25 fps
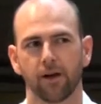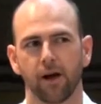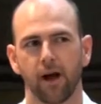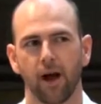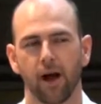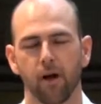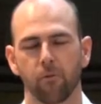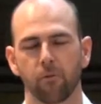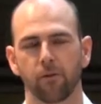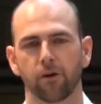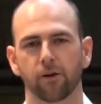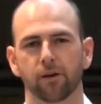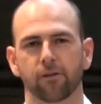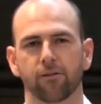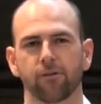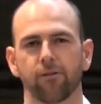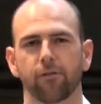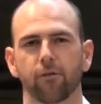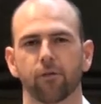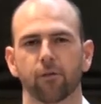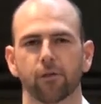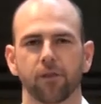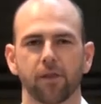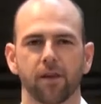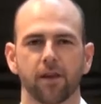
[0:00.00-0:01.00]
I work
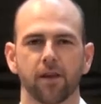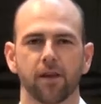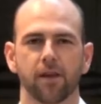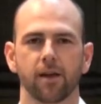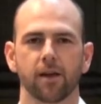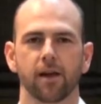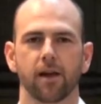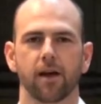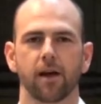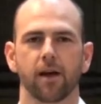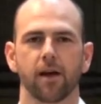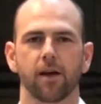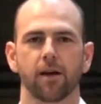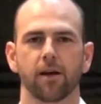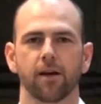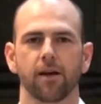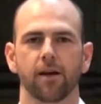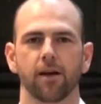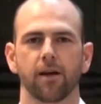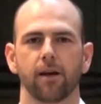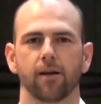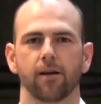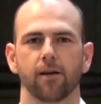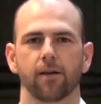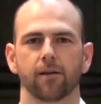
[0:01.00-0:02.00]
for the
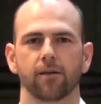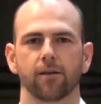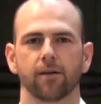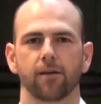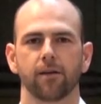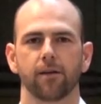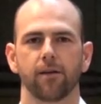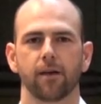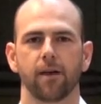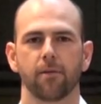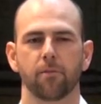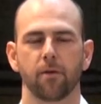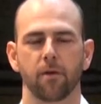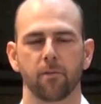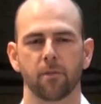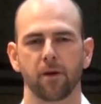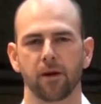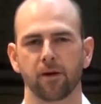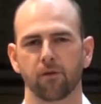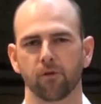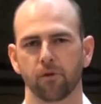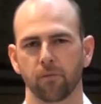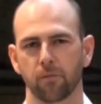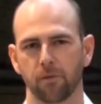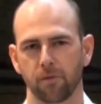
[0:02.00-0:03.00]

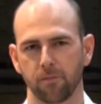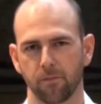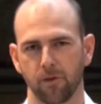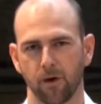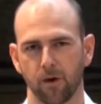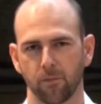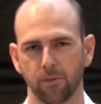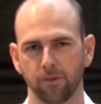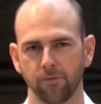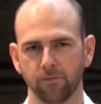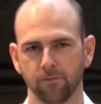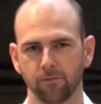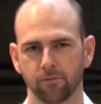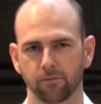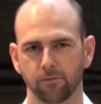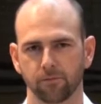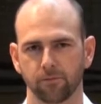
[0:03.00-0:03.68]
EPP group in Melbourne